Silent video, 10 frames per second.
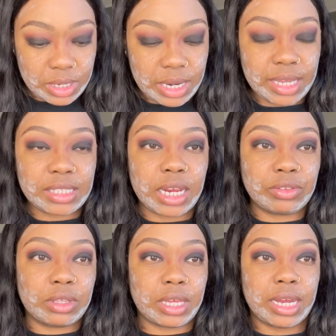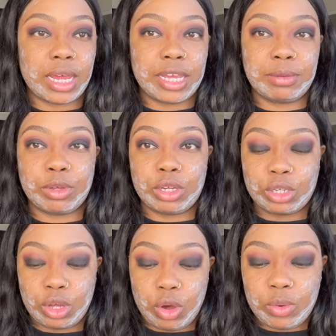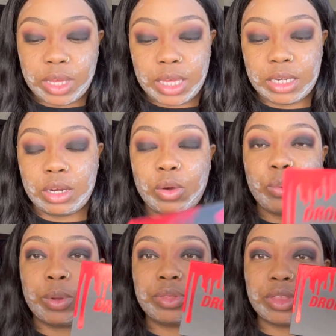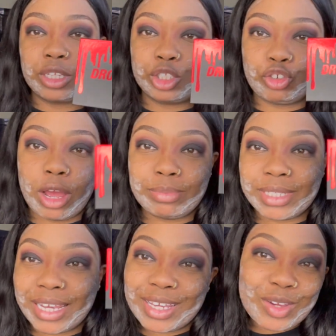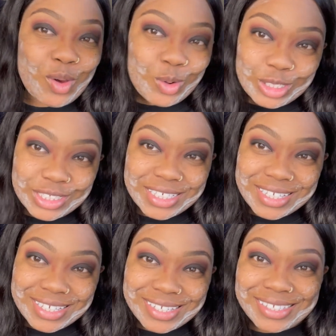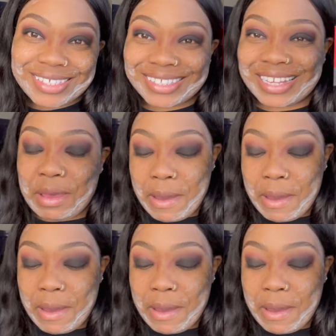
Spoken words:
next, after that, I am gonna go in with the Drop Dead Gorgeous